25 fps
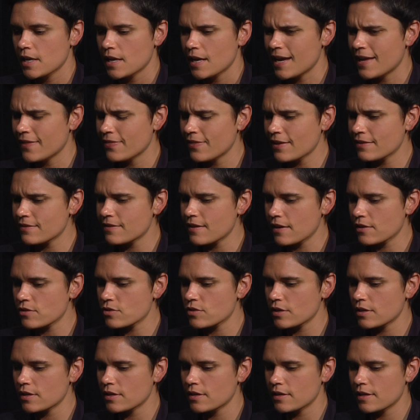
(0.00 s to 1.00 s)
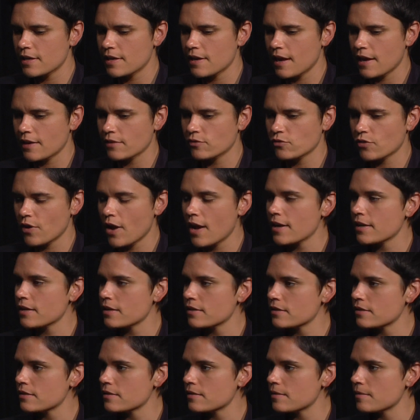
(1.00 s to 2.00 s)
And that's actually, I try
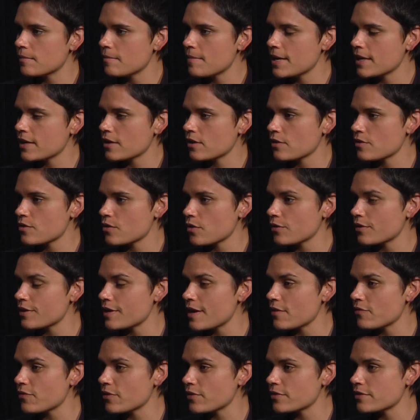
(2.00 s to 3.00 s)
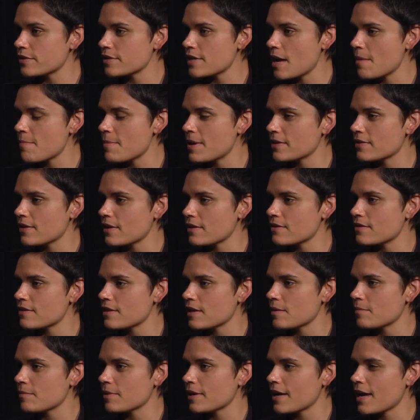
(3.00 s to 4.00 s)
and make a concerted effort to not make that
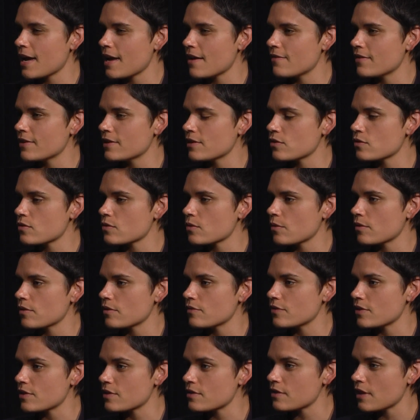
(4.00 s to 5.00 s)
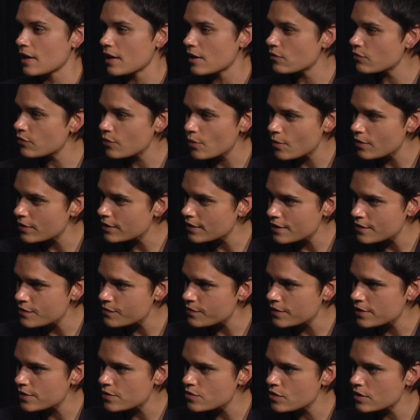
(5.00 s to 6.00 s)
seem like I have any sort of disdain for organized
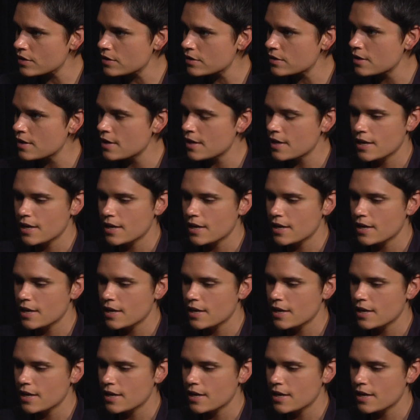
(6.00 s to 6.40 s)
religion.